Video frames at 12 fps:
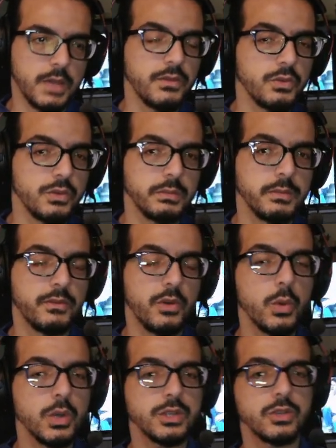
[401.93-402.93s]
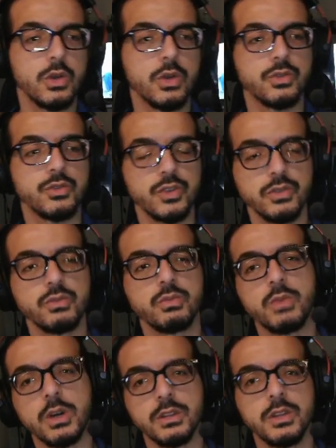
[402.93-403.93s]
If you will be focusing on just
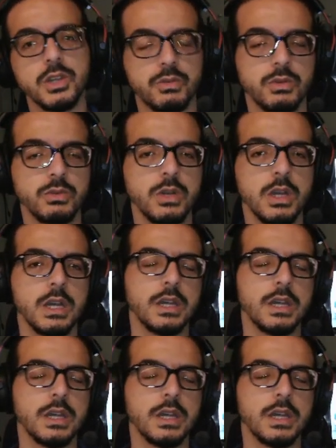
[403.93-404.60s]
one hero,